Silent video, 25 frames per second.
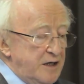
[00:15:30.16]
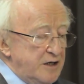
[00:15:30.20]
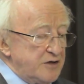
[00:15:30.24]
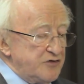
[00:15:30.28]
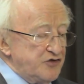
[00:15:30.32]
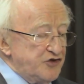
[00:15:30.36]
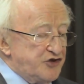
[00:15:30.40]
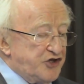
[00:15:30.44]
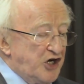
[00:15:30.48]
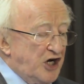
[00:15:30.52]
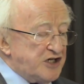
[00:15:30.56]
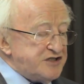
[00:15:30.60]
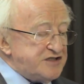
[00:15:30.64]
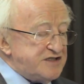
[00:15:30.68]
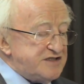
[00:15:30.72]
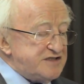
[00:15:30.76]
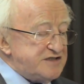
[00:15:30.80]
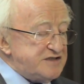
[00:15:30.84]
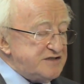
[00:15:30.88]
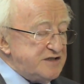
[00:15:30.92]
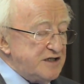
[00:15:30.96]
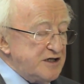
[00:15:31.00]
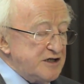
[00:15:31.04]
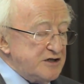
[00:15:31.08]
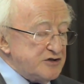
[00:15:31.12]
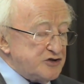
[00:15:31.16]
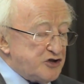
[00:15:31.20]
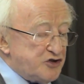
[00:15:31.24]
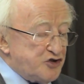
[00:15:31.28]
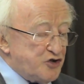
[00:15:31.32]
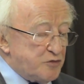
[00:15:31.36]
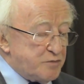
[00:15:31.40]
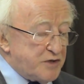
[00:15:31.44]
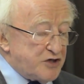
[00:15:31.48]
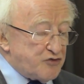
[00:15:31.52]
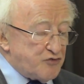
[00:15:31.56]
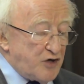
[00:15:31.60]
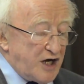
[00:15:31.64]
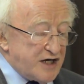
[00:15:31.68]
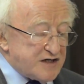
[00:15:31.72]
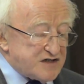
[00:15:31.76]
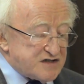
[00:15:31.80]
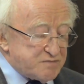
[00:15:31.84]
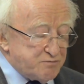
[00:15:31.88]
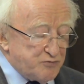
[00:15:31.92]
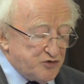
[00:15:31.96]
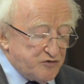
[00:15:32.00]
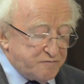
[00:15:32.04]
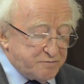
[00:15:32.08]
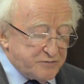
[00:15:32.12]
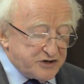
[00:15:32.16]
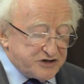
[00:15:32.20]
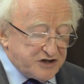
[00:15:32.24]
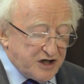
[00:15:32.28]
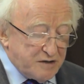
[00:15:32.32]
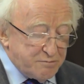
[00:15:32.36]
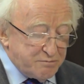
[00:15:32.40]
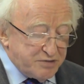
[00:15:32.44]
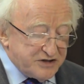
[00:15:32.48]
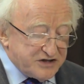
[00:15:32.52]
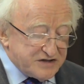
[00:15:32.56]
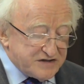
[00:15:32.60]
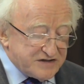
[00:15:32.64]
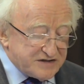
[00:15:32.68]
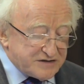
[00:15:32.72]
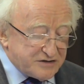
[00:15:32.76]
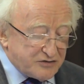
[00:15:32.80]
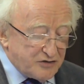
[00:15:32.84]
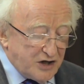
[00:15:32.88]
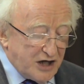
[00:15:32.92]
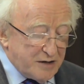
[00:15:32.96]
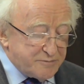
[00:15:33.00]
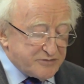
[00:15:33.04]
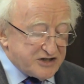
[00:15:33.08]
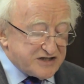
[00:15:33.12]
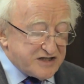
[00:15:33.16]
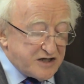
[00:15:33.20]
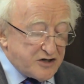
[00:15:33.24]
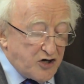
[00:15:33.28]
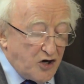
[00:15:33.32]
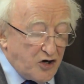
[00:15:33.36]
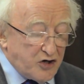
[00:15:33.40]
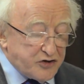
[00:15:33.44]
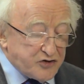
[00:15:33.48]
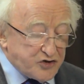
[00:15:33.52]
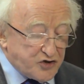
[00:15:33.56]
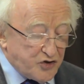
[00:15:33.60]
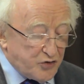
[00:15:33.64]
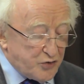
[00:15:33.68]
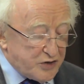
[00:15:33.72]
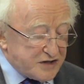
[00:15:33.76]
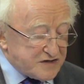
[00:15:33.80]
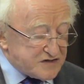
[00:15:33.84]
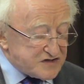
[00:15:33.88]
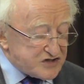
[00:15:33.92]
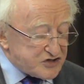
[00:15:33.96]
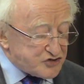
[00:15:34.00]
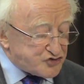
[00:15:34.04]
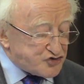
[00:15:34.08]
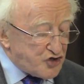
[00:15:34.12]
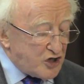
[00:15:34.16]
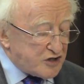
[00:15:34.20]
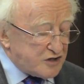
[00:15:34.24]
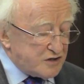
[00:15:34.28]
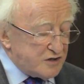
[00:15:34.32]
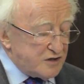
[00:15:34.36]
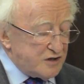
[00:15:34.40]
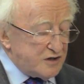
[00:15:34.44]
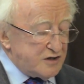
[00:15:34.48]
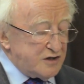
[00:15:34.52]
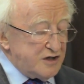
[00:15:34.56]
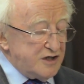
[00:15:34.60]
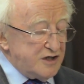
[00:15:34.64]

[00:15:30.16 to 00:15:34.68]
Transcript: Thus, the human rights movement can be described as an ongoing struggle